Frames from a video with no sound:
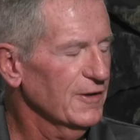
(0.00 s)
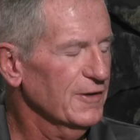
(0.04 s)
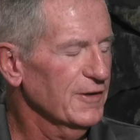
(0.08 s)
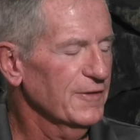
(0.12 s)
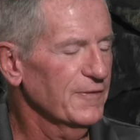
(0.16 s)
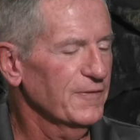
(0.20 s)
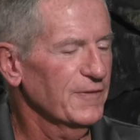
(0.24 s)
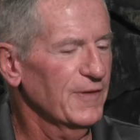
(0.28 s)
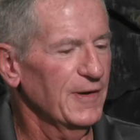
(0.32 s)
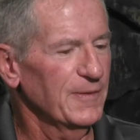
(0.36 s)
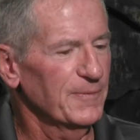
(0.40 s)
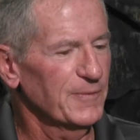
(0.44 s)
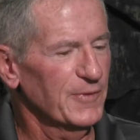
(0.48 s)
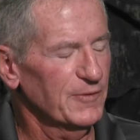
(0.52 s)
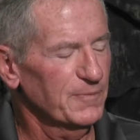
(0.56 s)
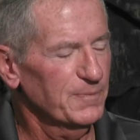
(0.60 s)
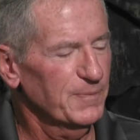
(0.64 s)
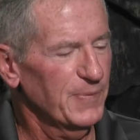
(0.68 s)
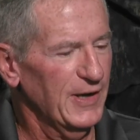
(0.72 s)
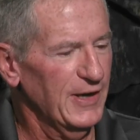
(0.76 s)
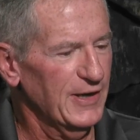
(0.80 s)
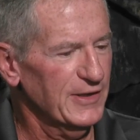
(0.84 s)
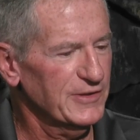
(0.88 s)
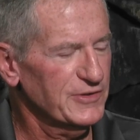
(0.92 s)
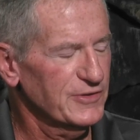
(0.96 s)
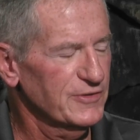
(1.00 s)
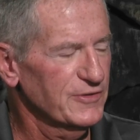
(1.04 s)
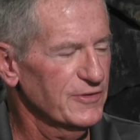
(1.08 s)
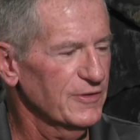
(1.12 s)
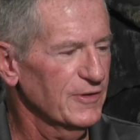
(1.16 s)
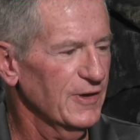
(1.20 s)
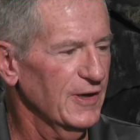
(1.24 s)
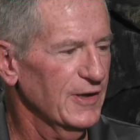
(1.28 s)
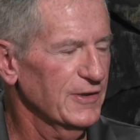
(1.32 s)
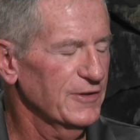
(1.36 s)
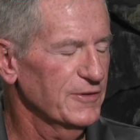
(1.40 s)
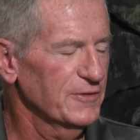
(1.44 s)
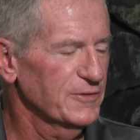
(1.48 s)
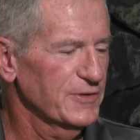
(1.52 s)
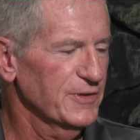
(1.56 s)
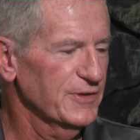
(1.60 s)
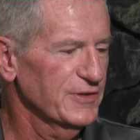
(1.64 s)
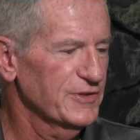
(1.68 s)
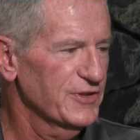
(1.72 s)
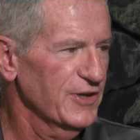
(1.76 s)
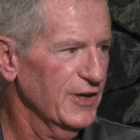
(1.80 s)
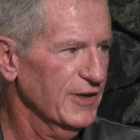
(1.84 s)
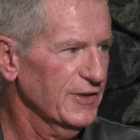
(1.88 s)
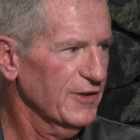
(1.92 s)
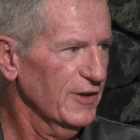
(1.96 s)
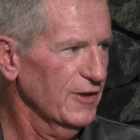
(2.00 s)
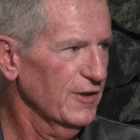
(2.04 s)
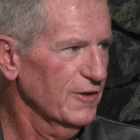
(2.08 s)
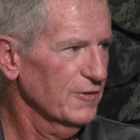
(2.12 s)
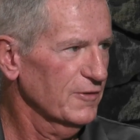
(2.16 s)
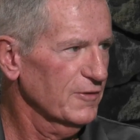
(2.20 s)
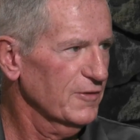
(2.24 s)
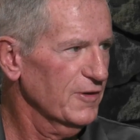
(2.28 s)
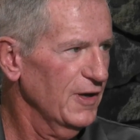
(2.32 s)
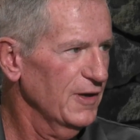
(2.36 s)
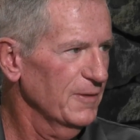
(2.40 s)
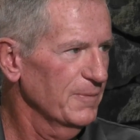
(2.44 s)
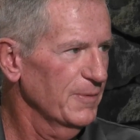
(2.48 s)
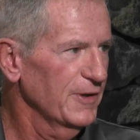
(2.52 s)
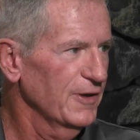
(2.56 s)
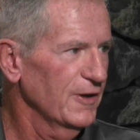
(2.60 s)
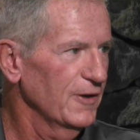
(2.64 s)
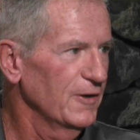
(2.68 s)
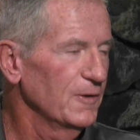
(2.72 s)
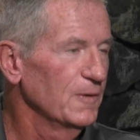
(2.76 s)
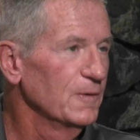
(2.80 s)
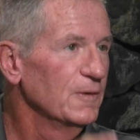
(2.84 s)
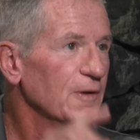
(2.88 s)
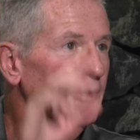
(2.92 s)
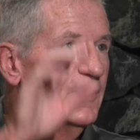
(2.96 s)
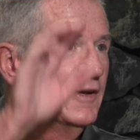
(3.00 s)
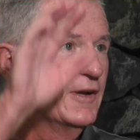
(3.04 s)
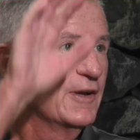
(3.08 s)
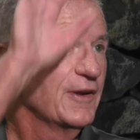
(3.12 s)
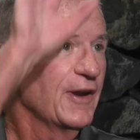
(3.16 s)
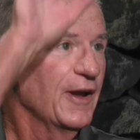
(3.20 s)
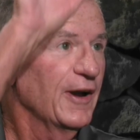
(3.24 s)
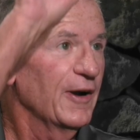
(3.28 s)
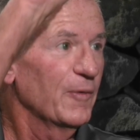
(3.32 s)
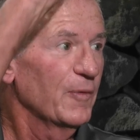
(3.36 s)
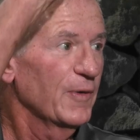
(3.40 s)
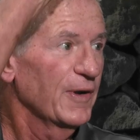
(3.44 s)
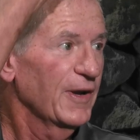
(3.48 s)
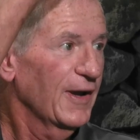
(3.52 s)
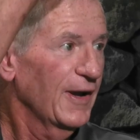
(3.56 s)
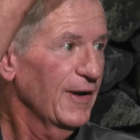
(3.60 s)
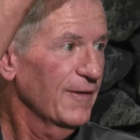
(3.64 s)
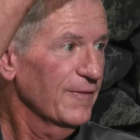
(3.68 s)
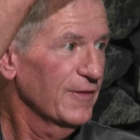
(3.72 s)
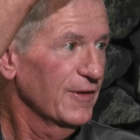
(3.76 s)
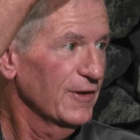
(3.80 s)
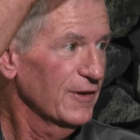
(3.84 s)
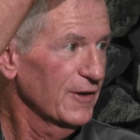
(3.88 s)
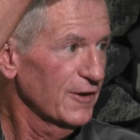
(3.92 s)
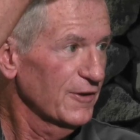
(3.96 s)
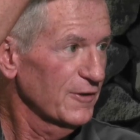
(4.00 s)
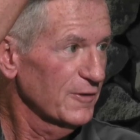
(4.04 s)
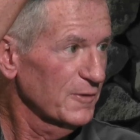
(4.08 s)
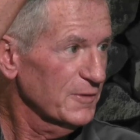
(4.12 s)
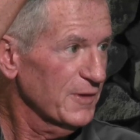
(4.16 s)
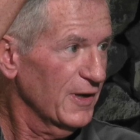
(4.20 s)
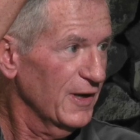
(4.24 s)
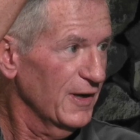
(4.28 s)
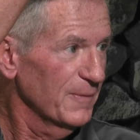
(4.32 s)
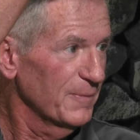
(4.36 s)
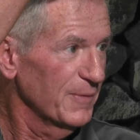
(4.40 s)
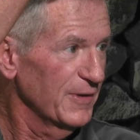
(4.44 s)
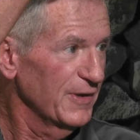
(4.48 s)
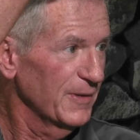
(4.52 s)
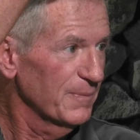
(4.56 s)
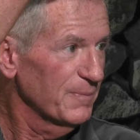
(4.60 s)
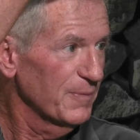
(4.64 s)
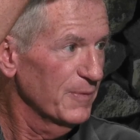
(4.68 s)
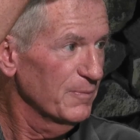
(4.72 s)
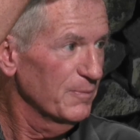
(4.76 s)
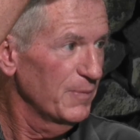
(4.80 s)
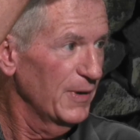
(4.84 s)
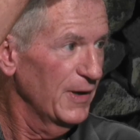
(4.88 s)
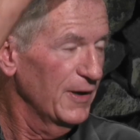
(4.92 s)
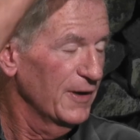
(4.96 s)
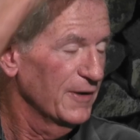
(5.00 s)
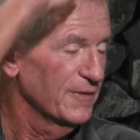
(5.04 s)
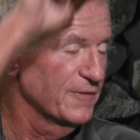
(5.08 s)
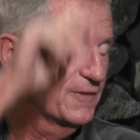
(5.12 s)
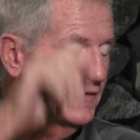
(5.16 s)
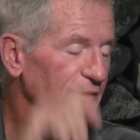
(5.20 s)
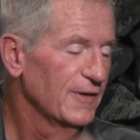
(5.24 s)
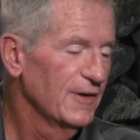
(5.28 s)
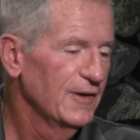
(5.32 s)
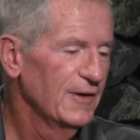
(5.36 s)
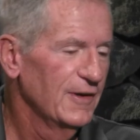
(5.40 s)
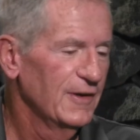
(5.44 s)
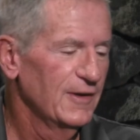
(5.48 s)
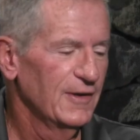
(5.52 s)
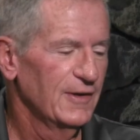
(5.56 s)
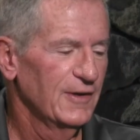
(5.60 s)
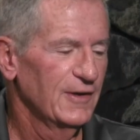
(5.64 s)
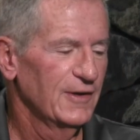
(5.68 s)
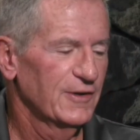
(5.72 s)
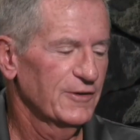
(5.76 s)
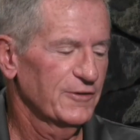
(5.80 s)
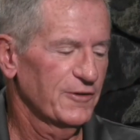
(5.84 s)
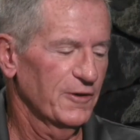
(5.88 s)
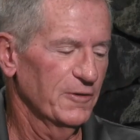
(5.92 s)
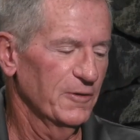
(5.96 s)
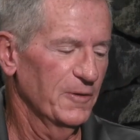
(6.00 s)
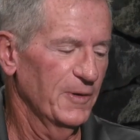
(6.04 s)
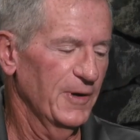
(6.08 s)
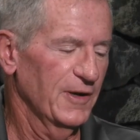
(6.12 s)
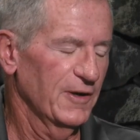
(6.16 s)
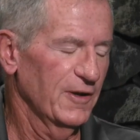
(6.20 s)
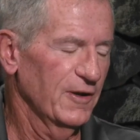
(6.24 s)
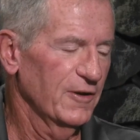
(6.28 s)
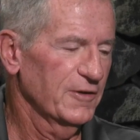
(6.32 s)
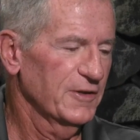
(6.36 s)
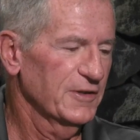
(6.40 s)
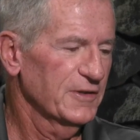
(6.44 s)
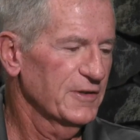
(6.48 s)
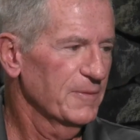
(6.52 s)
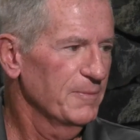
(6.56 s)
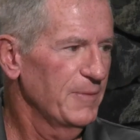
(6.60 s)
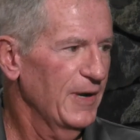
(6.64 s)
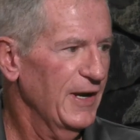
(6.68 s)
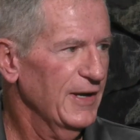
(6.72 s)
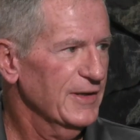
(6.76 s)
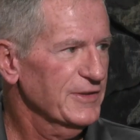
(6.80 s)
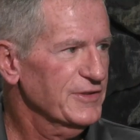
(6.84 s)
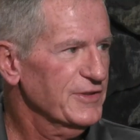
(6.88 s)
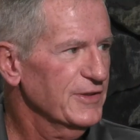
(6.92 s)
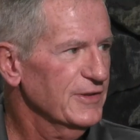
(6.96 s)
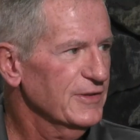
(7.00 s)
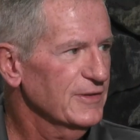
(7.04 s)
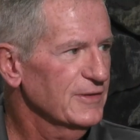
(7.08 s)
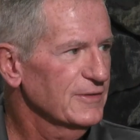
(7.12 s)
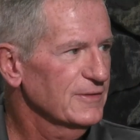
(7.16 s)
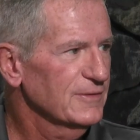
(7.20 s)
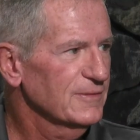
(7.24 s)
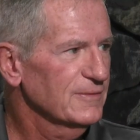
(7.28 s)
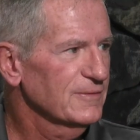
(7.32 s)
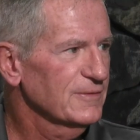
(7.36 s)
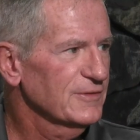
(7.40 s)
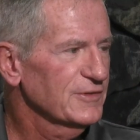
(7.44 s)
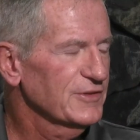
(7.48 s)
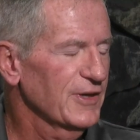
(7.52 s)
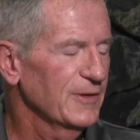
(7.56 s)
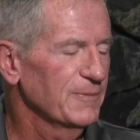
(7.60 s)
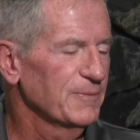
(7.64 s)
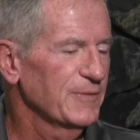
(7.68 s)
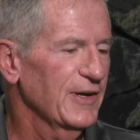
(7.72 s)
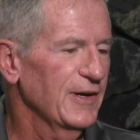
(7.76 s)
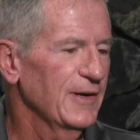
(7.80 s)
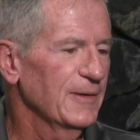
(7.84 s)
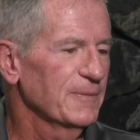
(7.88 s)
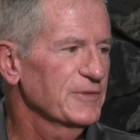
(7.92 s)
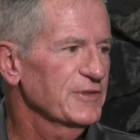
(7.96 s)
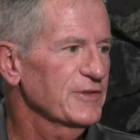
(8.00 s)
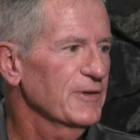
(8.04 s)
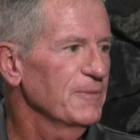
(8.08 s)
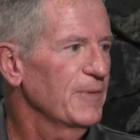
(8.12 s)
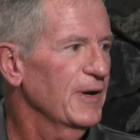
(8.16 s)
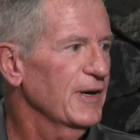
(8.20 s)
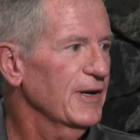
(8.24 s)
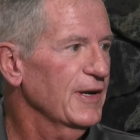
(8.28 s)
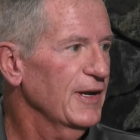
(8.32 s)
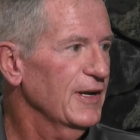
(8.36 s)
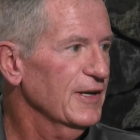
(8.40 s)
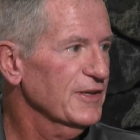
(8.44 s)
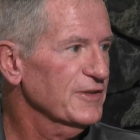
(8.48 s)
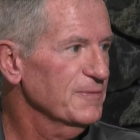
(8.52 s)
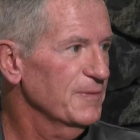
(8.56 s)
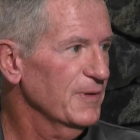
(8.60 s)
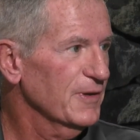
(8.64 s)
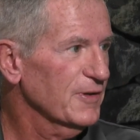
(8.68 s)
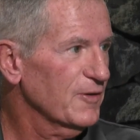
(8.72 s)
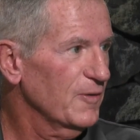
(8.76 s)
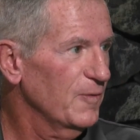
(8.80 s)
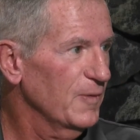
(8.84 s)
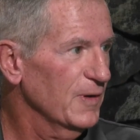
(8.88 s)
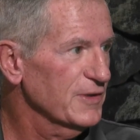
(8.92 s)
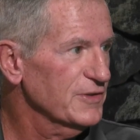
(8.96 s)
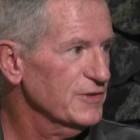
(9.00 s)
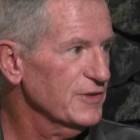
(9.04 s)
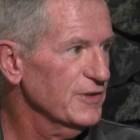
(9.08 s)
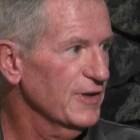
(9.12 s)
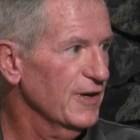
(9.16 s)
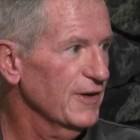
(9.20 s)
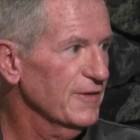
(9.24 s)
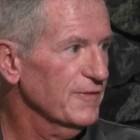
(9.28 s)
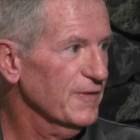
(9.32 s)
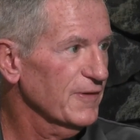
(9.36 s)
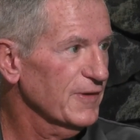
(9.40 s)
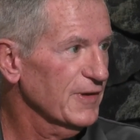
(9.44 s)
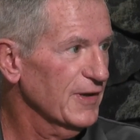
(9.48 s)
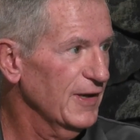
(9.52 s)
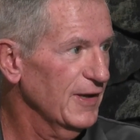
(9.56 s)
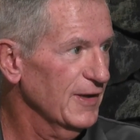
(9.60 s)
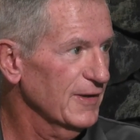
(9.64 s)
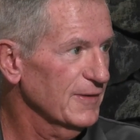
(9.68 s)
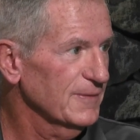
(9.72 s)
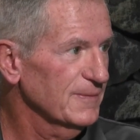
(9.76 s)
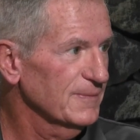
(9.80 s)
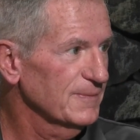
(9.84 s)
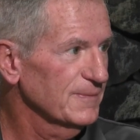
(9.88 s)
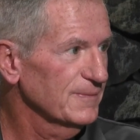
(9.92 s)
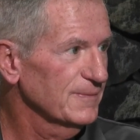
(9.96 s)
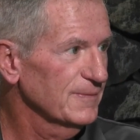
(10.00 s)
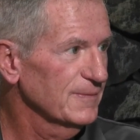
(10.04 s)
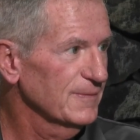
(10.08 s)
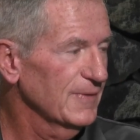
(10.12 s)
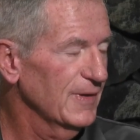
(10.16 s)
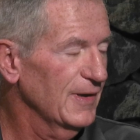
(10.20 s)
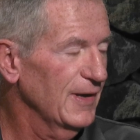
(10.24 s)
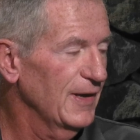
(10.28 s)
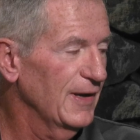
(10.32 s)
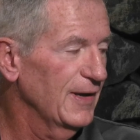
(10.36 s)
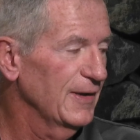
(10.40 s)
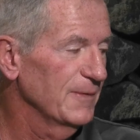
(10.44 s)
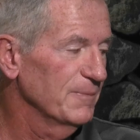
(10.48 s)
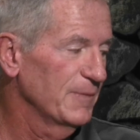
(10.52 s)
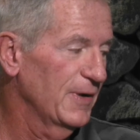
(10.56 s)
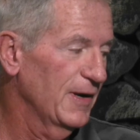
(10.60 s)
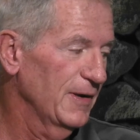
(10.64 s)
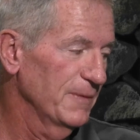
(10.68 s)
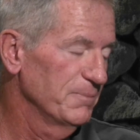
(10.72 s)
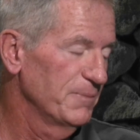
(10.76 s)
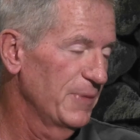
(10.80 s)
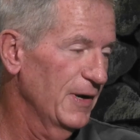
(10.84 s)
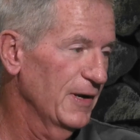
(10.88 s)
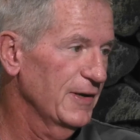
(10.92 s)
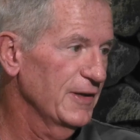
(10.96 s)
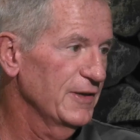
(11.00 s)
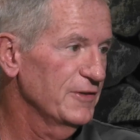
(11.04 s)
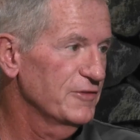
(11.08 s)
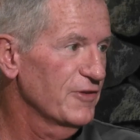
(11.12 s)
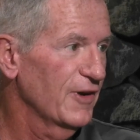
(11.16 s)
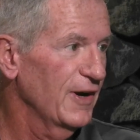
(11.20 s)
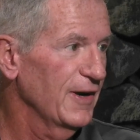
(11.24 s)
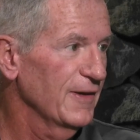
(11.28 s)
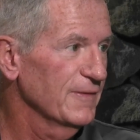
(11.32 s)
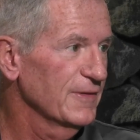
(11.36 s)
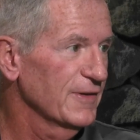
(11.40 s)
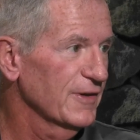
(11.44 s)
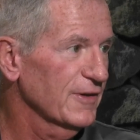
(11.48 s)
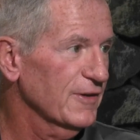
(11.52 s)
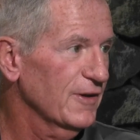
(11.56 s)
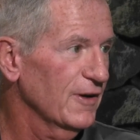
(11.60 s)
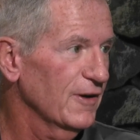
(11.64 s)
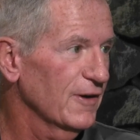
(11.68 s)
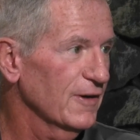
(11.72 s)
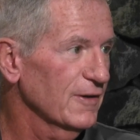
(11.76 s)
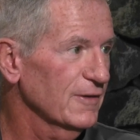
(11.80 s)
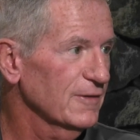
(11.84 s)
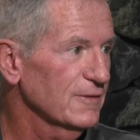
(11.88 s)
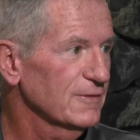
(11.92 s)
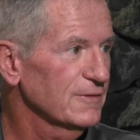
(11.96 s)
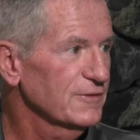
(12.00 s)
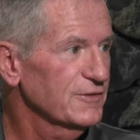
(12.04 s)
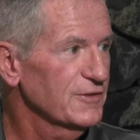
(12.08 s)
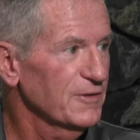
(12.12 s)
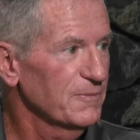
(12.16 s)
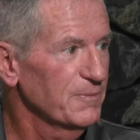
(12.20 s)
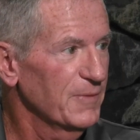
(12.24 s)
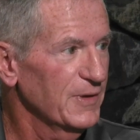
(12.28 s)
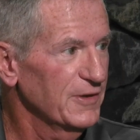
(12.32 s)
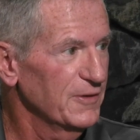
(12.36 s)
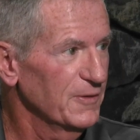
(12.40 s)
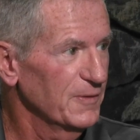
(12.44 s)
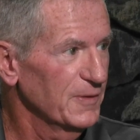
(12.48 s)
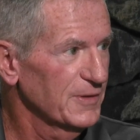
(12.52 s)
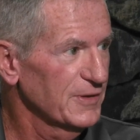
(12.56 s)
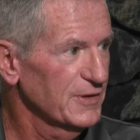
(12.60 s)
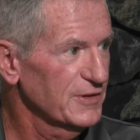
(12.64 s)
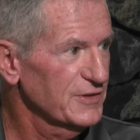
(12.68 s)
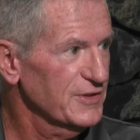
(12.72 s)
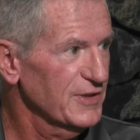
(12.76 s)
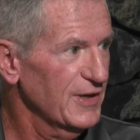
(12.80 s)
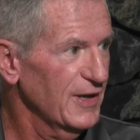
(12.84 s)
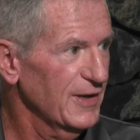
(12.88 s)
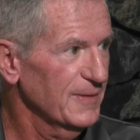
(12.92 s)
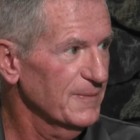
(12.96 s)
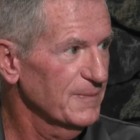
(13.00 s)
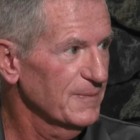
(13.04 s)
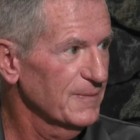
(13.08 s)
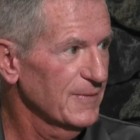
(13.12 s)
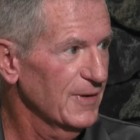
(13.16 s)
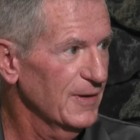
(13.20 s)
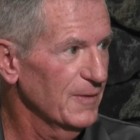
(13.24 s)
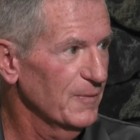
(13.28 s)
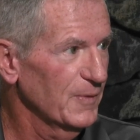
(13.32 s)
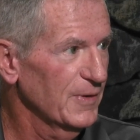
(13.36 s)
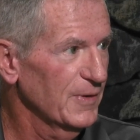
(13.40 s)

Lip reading: if I'm the passenger, I usually check the little cubby hole. Now we have the little cubby up above. Turn around and look at the basket. Sometimes somebody asks me a question, I forget. And my buddy driving the cart should be doing the same. And we